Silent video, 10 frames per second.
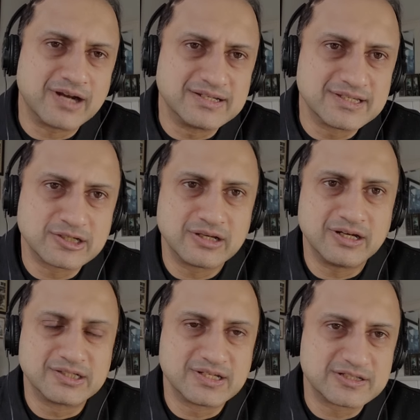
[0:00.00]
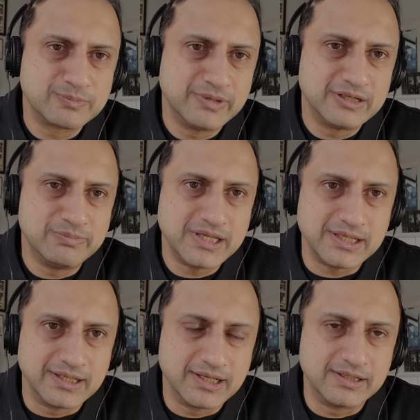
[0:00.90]
transition adjustment
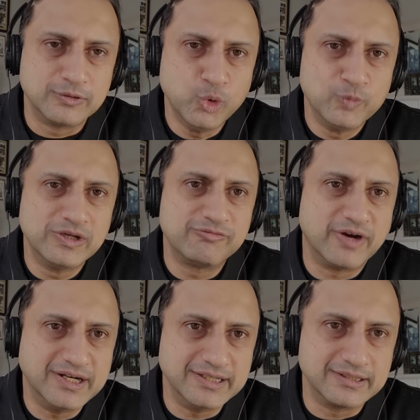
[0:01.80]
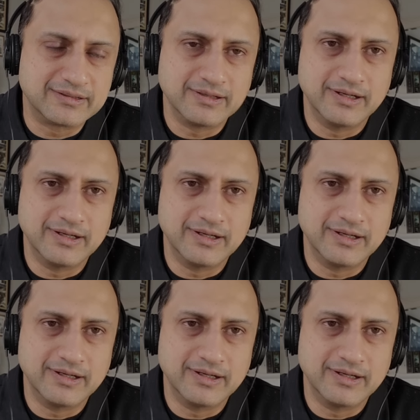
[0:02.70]
be? Uh, who will fund it?